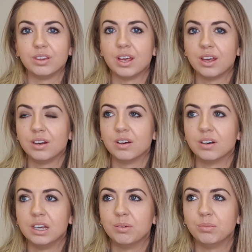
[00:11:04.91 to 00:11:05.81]
then
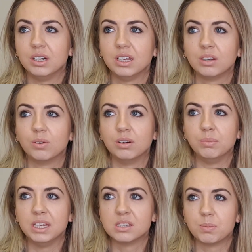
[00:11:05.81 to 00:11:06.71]
I am really quite
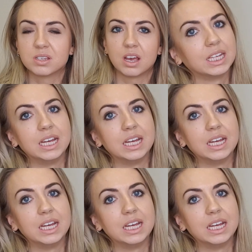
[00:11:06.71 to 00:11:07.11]
mean to myself.